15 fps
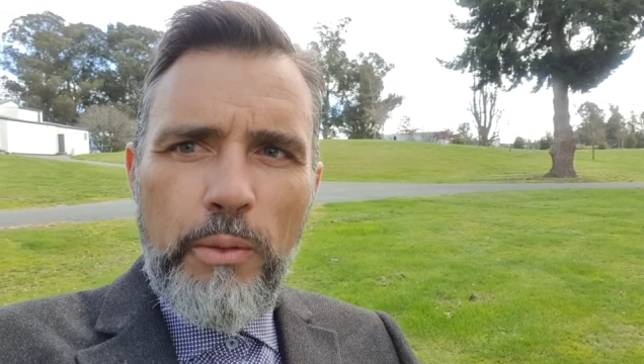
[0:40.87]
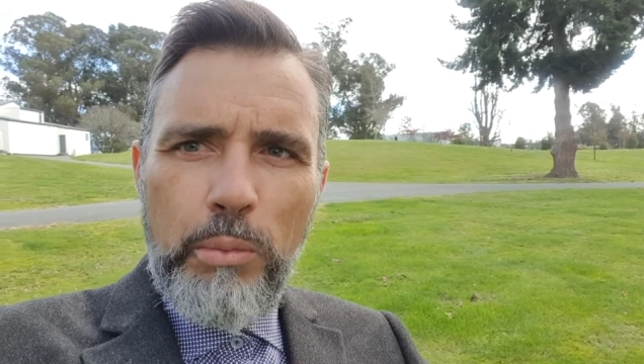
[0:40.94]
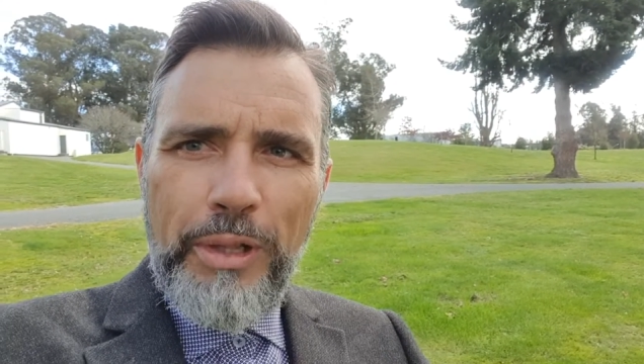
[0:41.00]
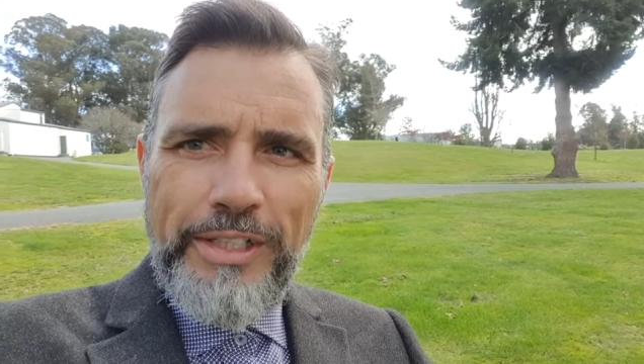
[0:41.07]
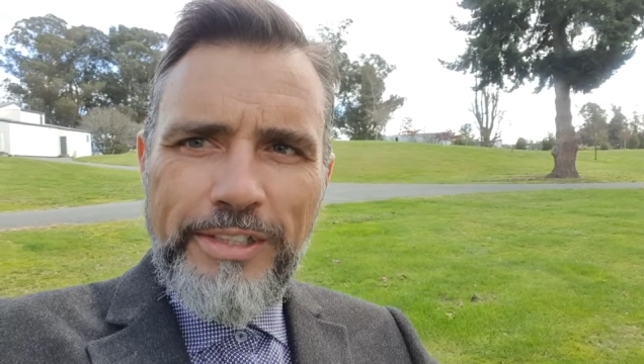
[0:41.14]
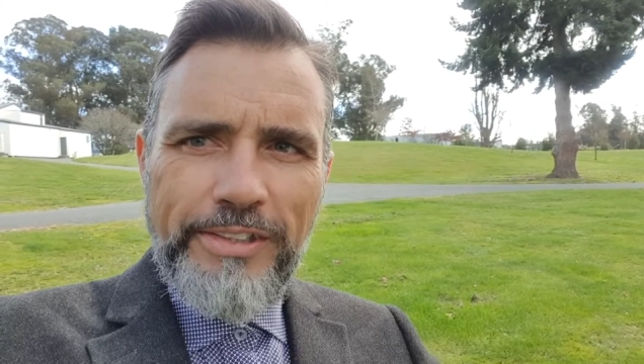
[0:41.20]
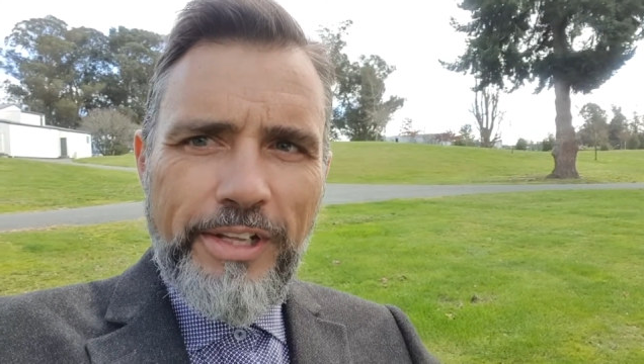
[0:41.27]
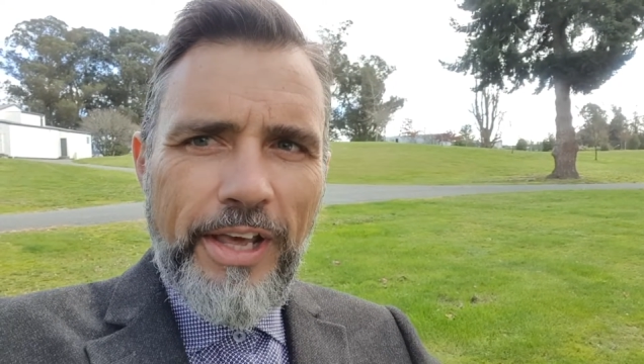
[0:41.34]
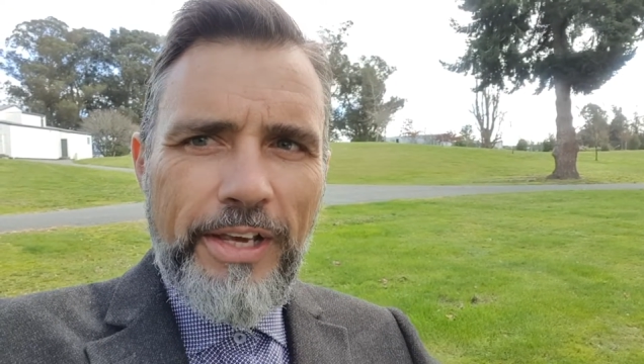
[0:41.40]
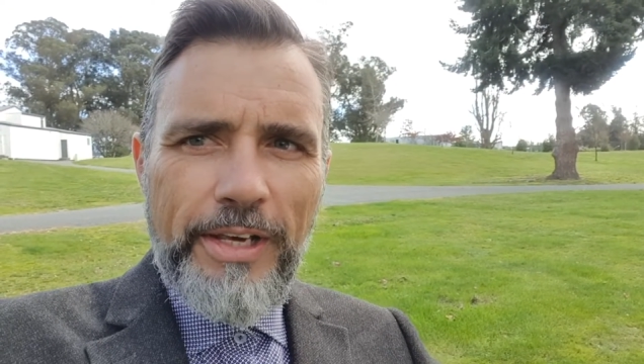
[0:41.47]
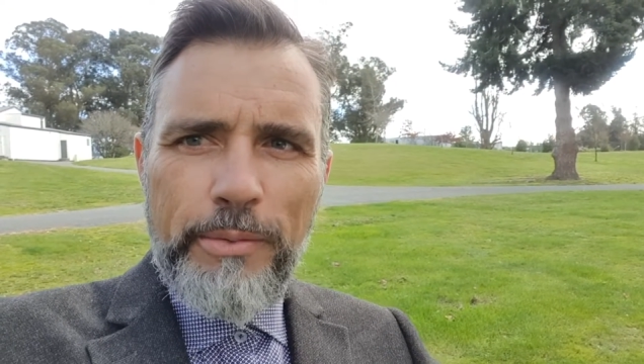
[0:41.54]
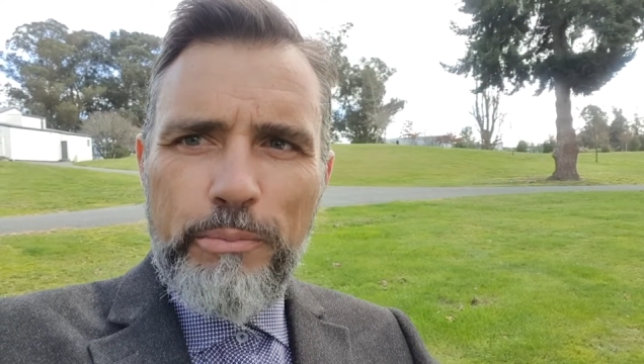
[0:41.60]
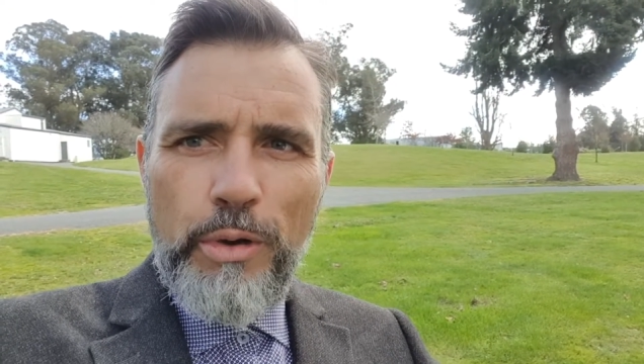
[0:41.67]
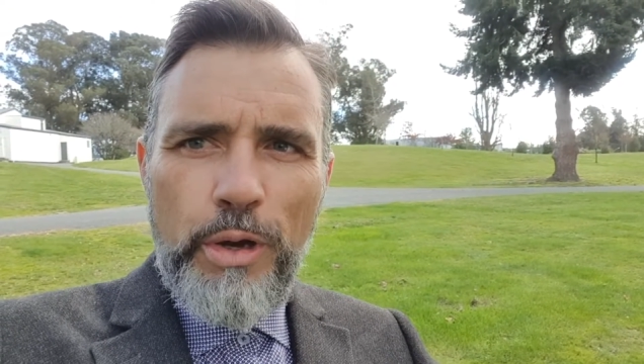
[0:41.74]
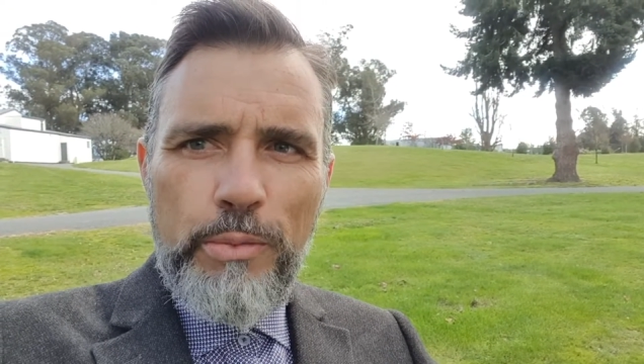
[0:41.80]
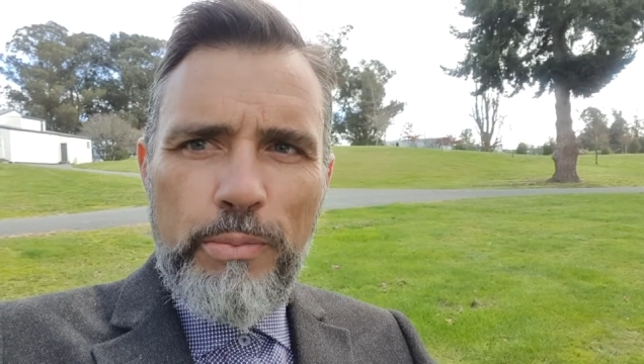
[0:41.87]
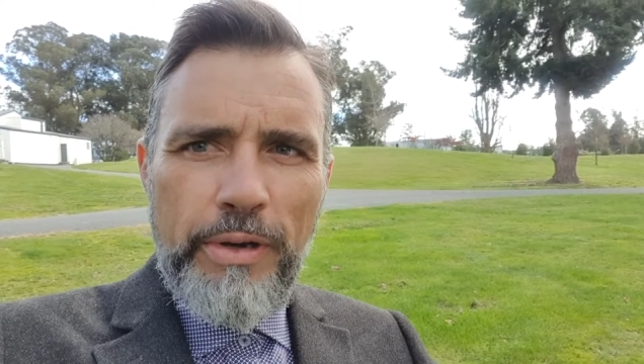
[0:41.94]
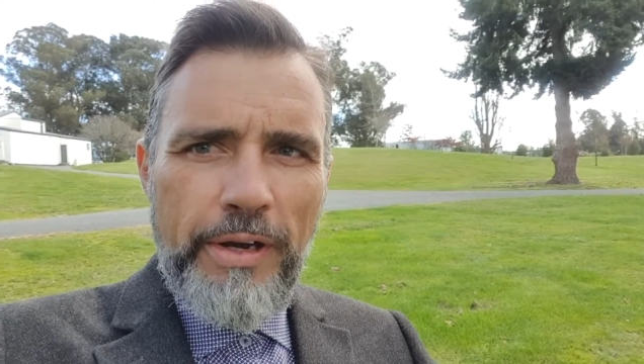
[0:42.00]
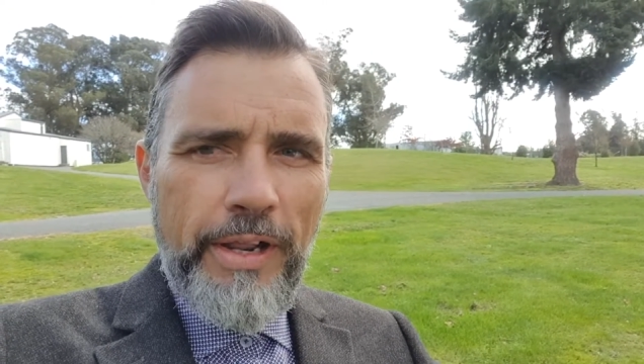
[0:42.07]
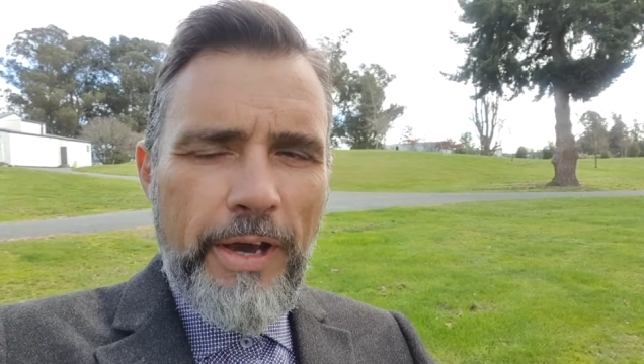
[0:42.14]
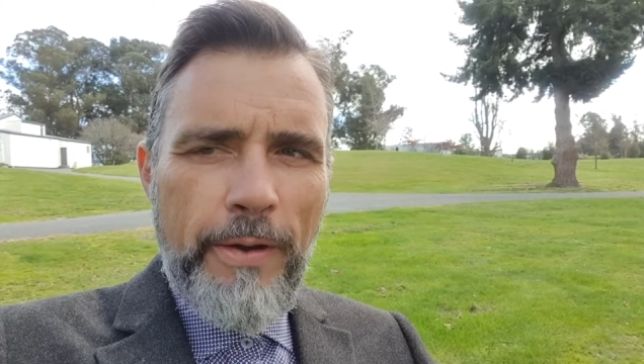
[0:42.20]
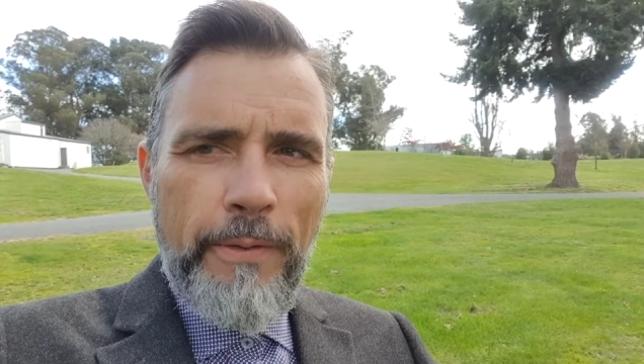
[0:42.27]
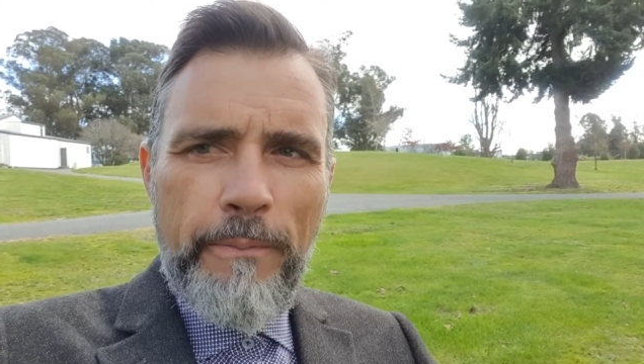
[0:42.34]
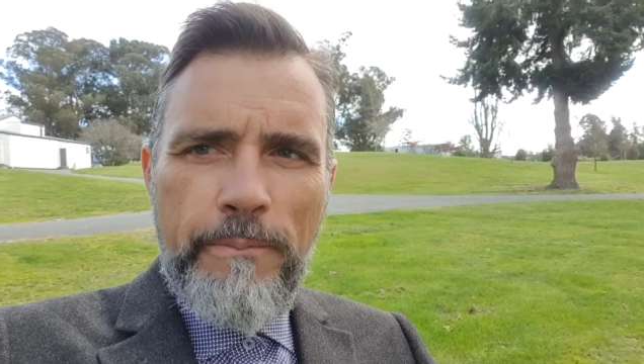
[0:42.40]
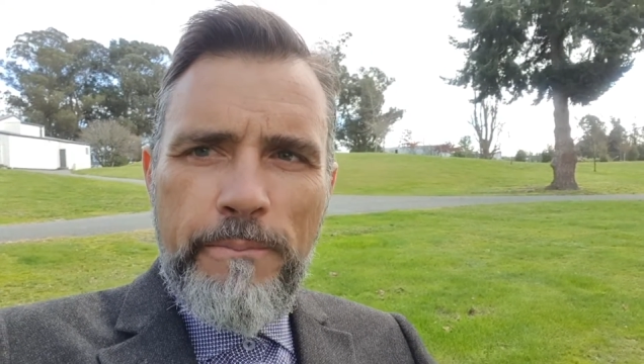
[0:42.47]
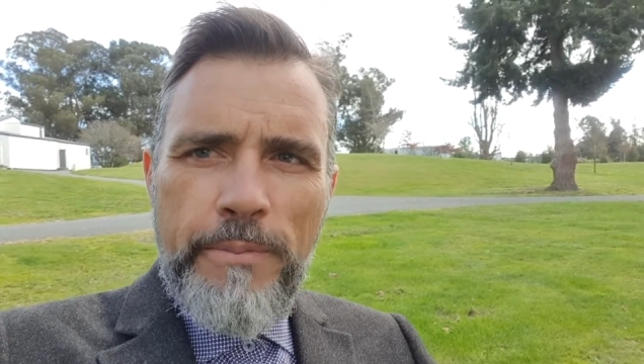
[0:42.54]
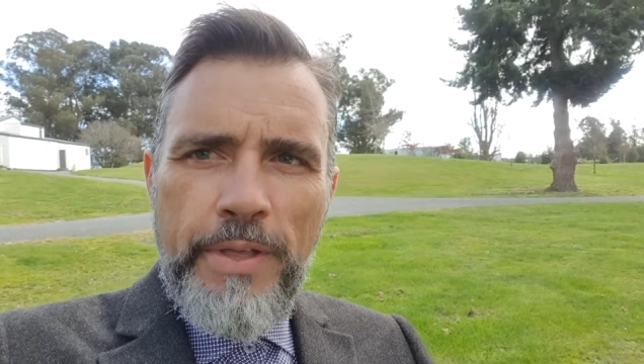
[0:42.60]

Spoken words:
Please take a moment now,